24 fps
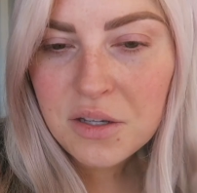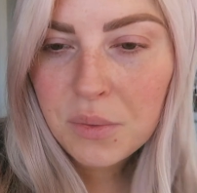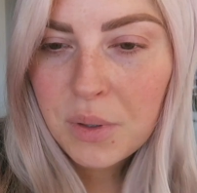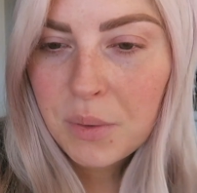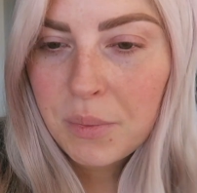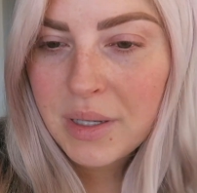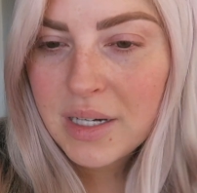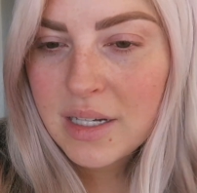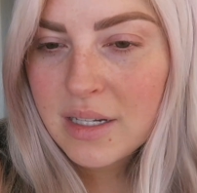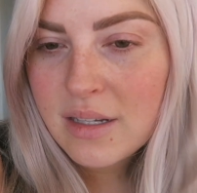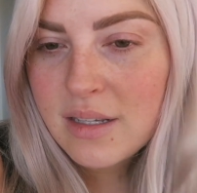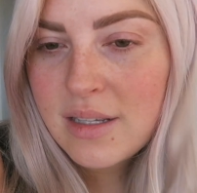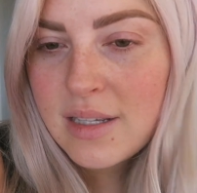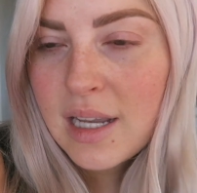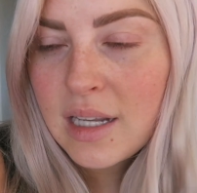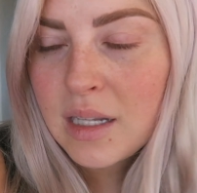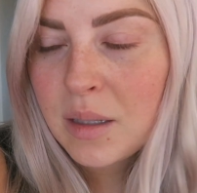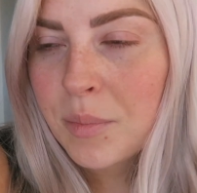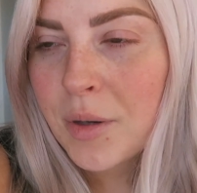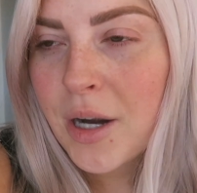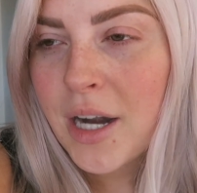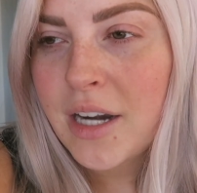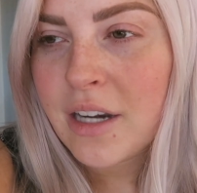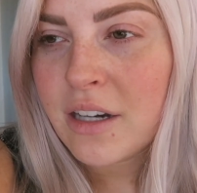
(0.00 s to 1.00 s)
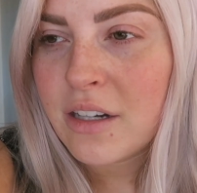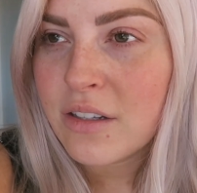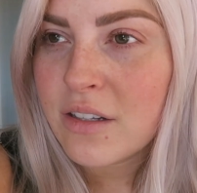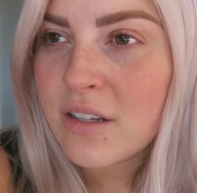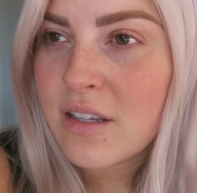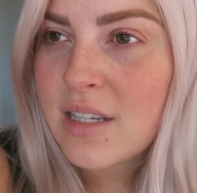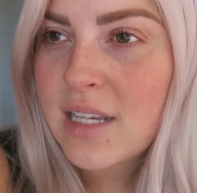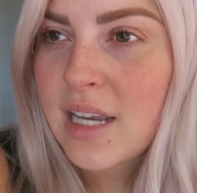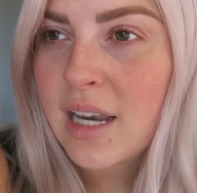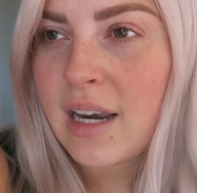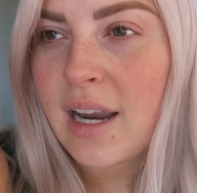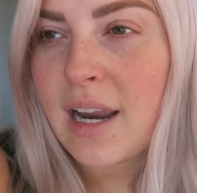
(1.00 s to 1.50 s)
so we went and celebrated on
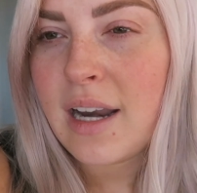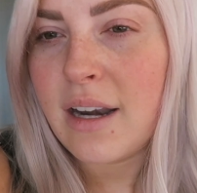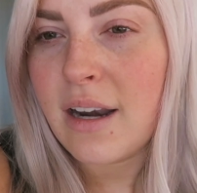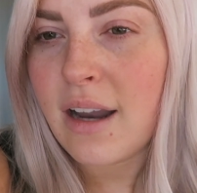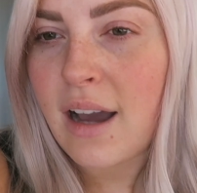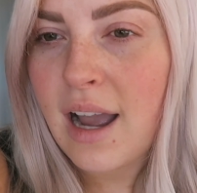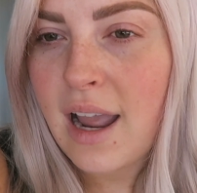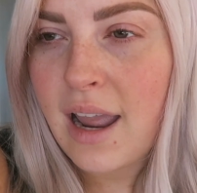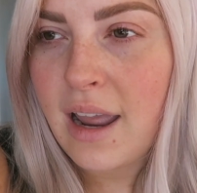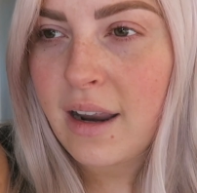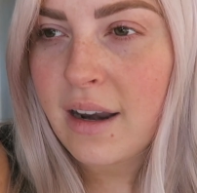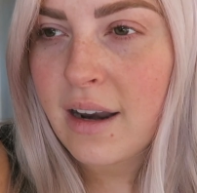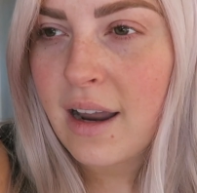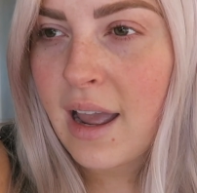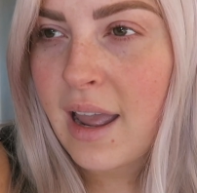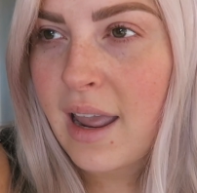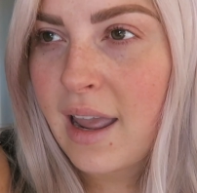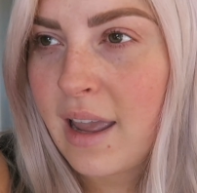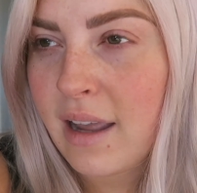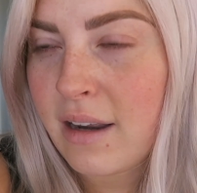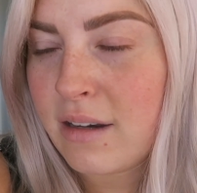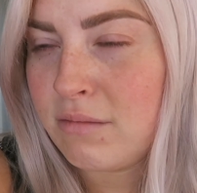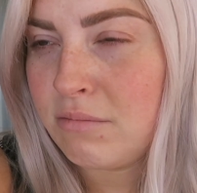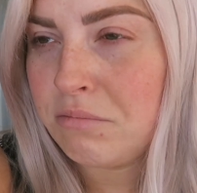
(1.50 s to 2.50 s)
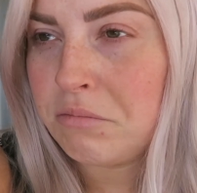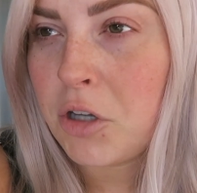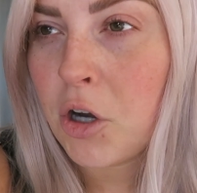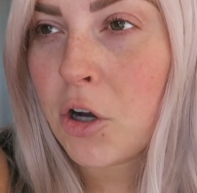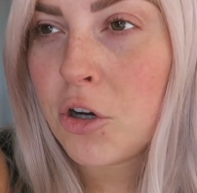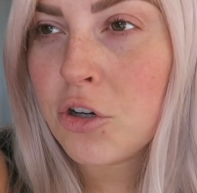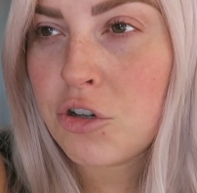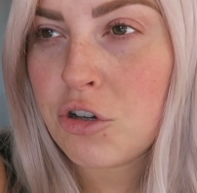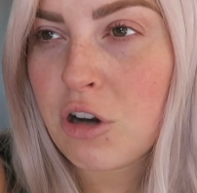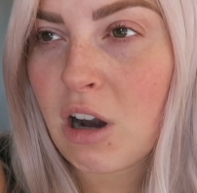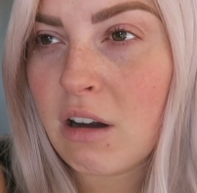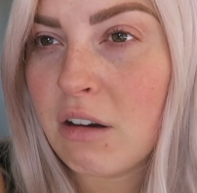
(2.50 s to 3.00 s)
Saturday night I
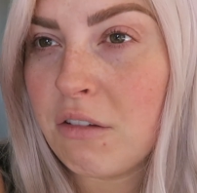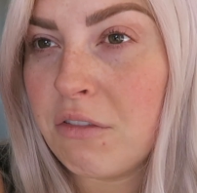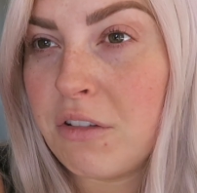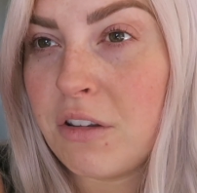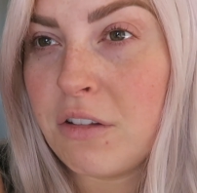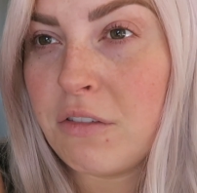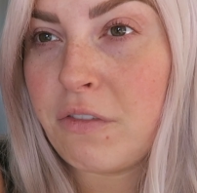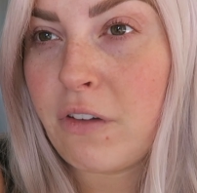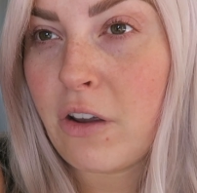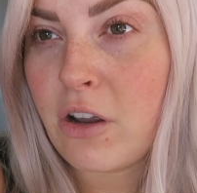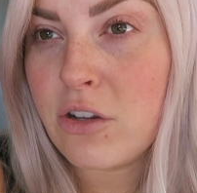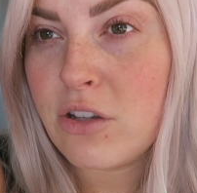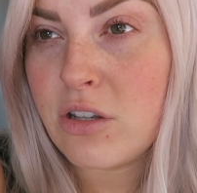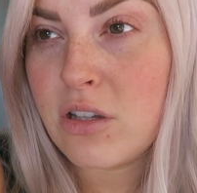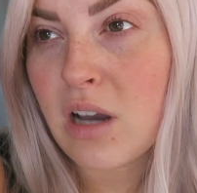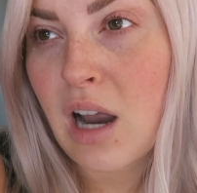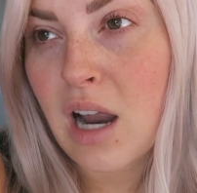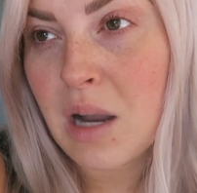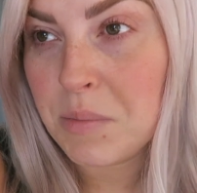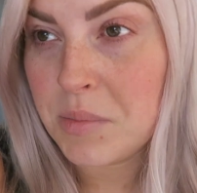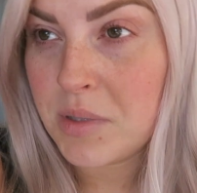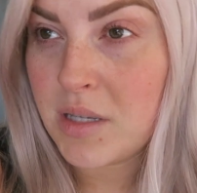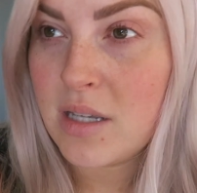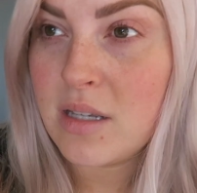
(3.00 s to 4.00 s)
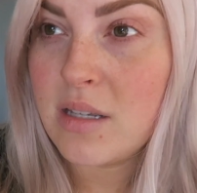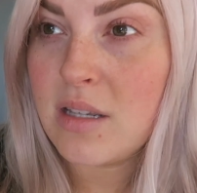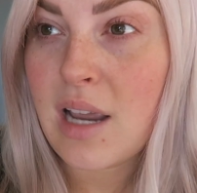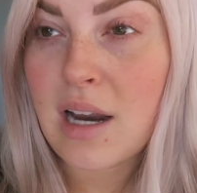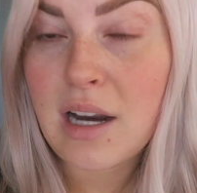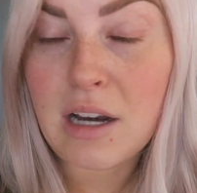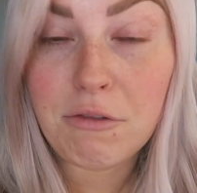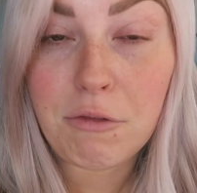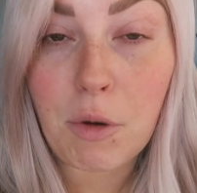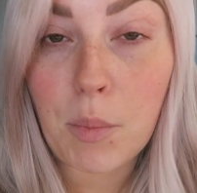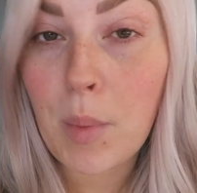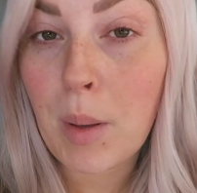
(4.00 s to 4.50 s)
got drunk for the first time since I
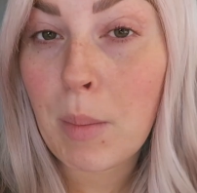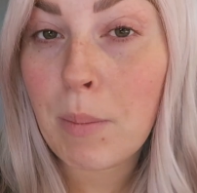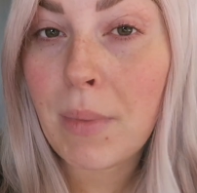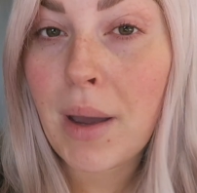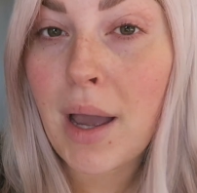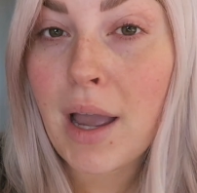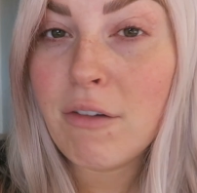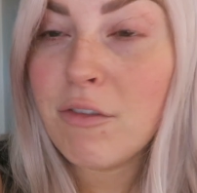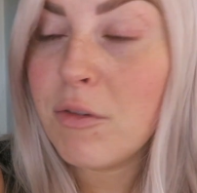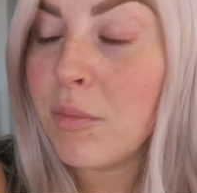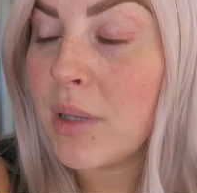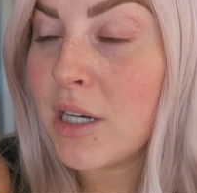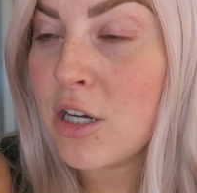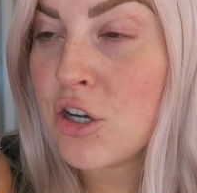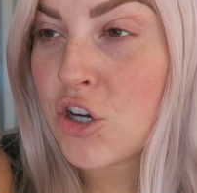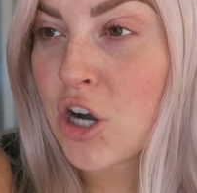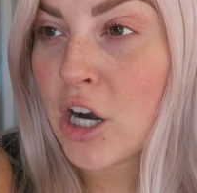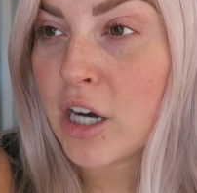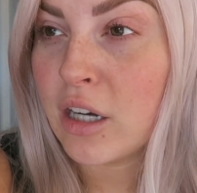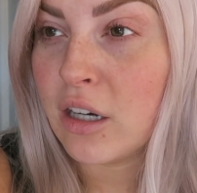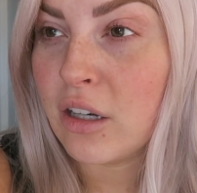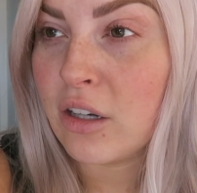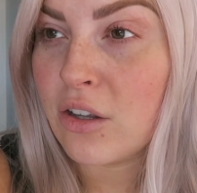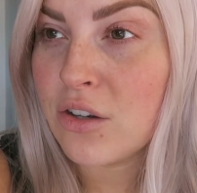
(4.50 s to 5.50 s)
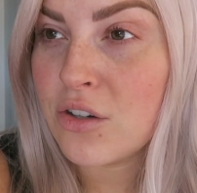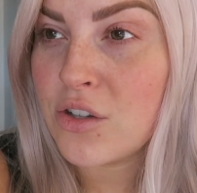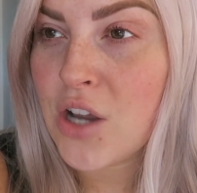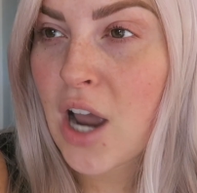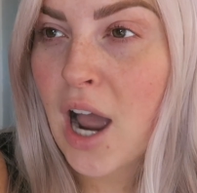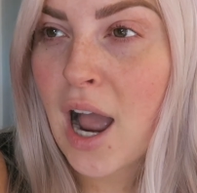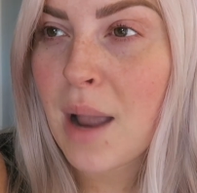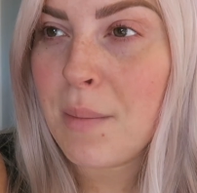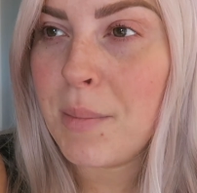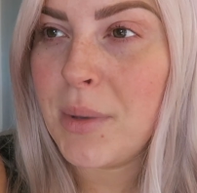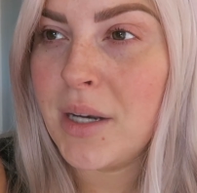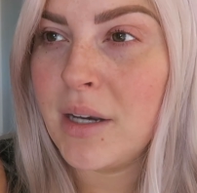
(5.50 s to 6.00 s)
can remember I haven't been drunk in a long
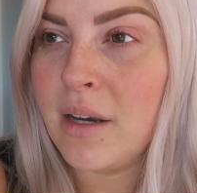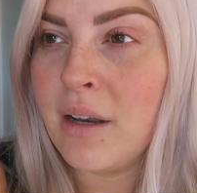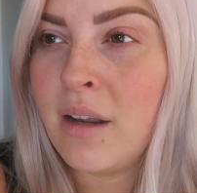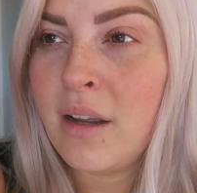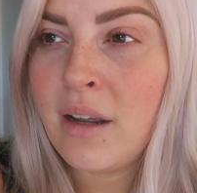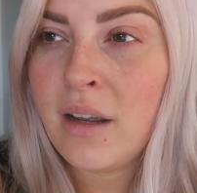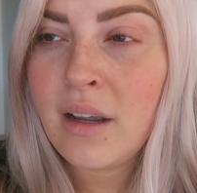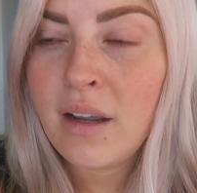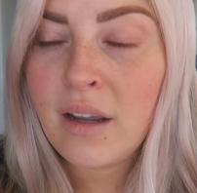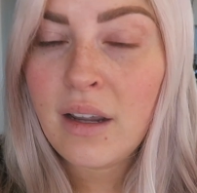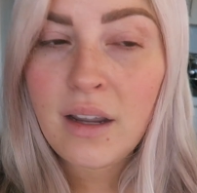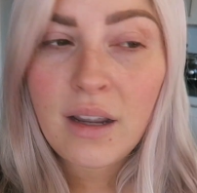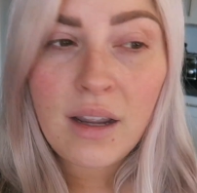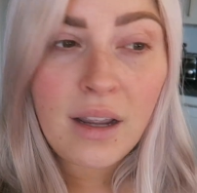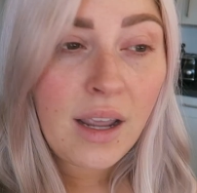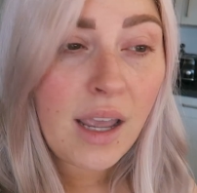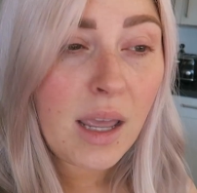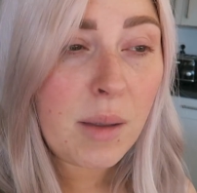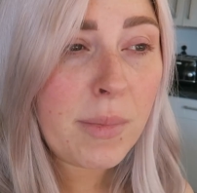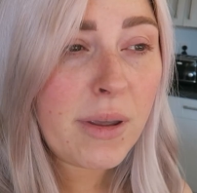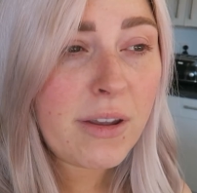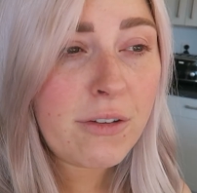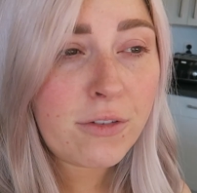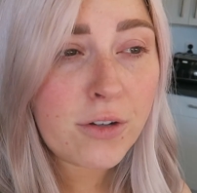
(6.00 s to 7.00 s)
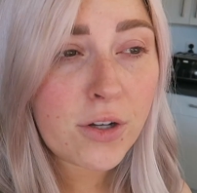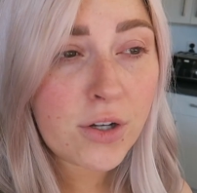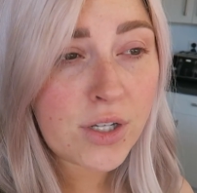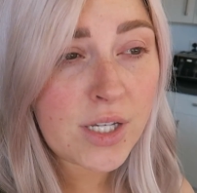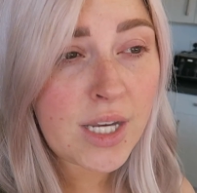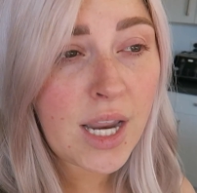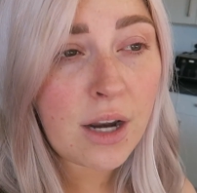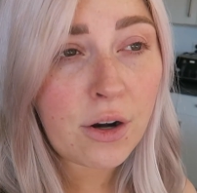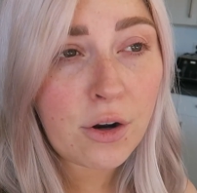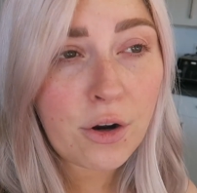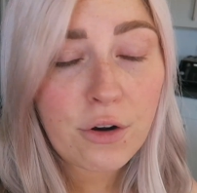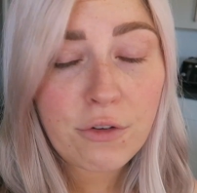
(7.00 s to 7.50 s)
time and had my first
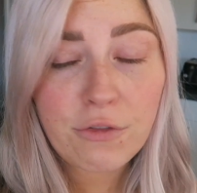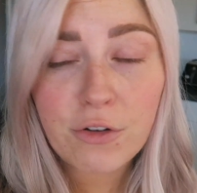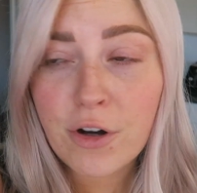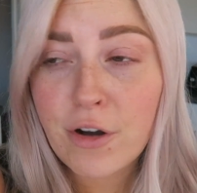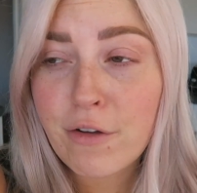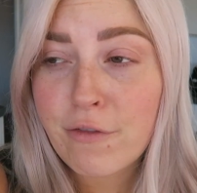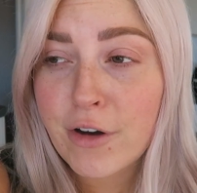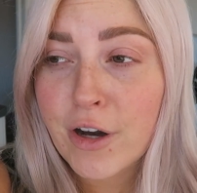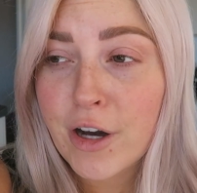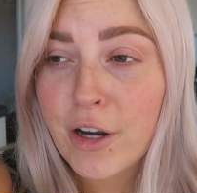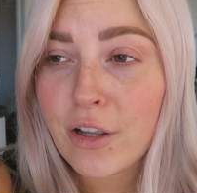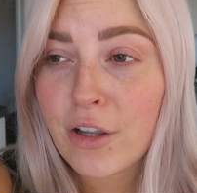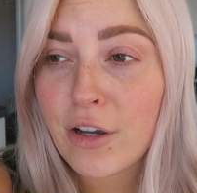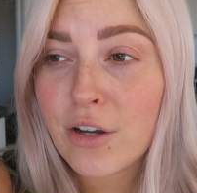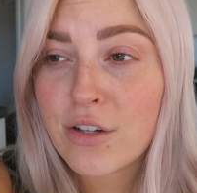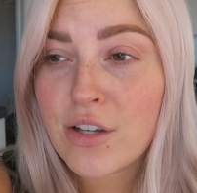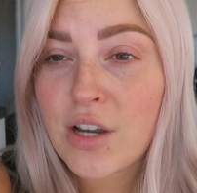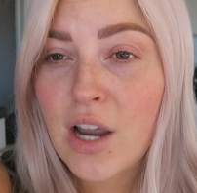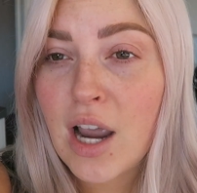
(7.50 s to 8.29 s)
hangover in a very long